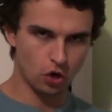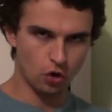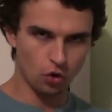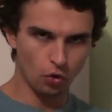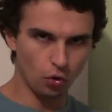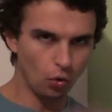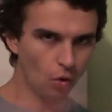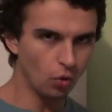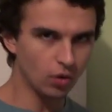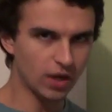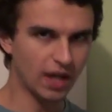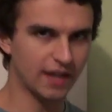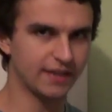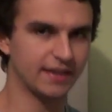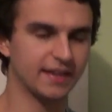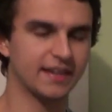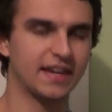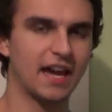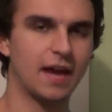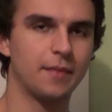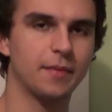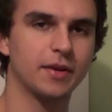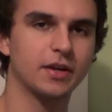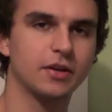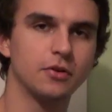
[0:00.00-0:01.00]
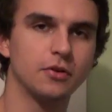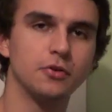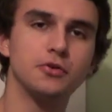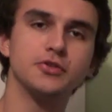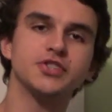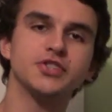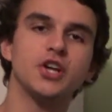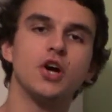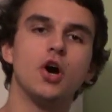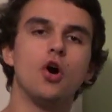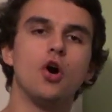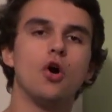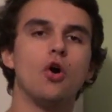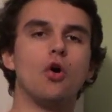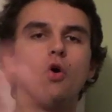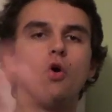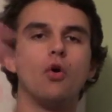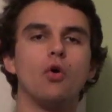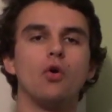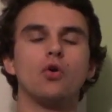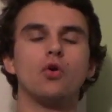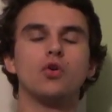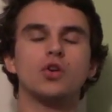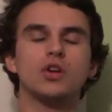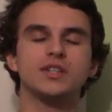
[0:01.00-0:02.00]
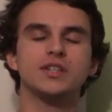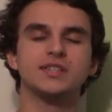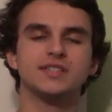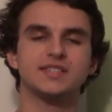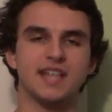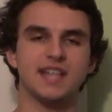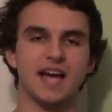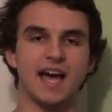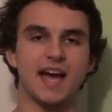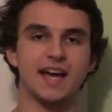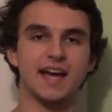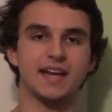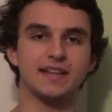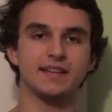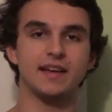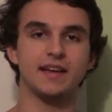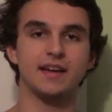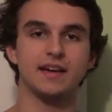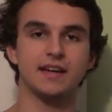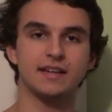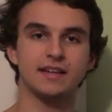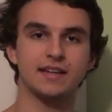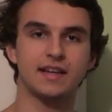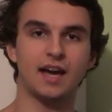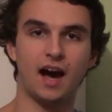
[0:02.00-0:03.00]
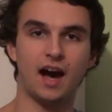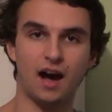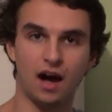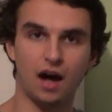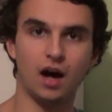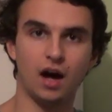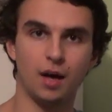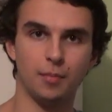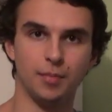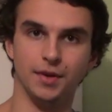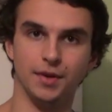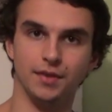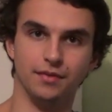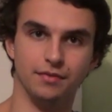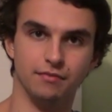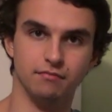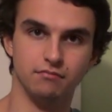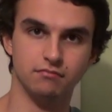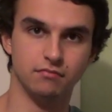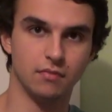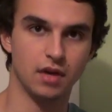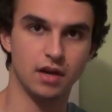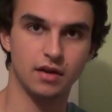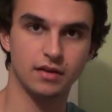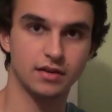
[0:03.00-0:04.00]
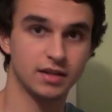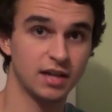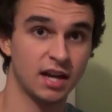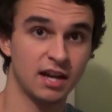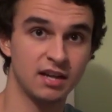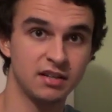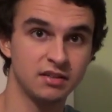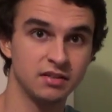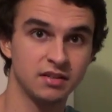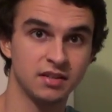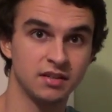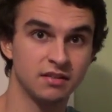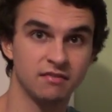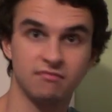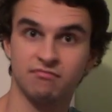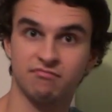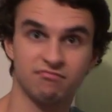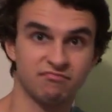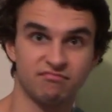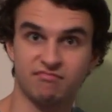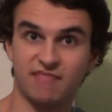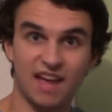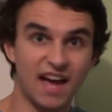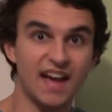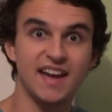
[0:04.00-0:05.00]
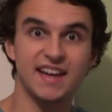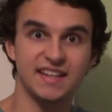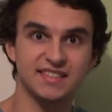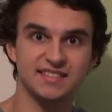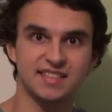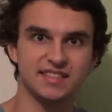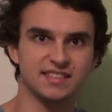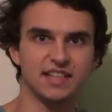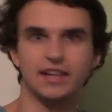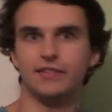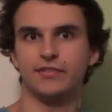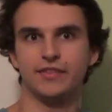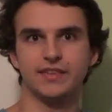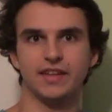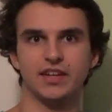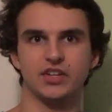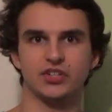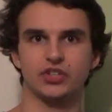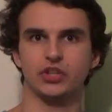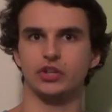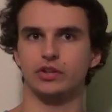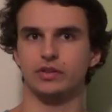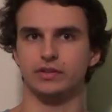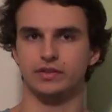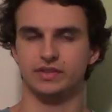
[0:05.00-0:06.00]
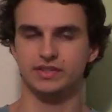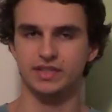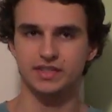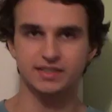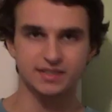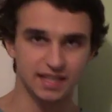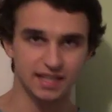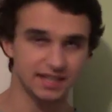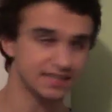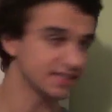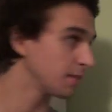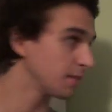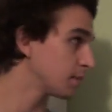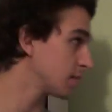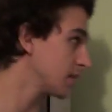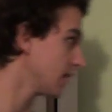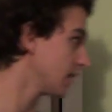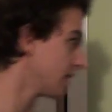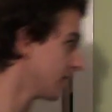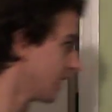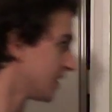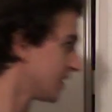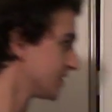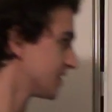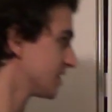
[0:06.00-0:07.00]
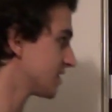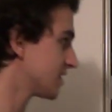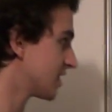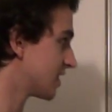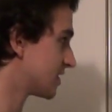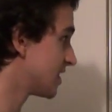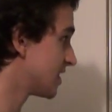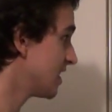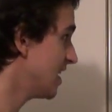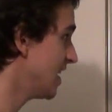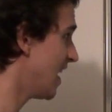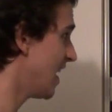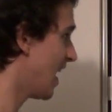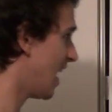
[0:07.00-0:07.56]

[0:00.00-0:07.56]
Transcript: Organic chemicals all contain carbon, okay? That is the definition. It doesn't get simpler than that, does it?